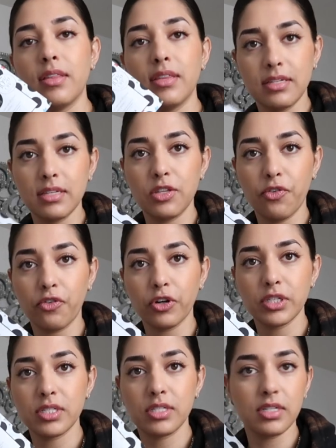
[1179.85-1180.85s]
This is the
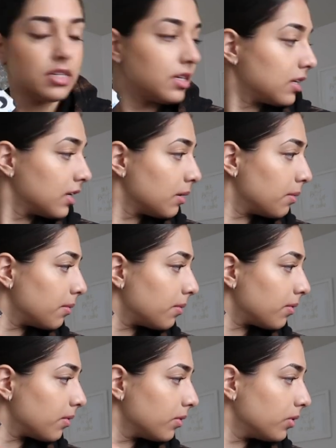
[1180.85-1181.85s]
first,
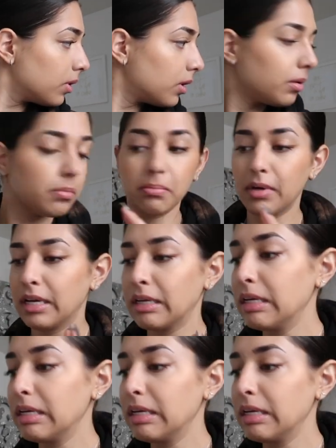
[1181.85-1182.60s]
oh my,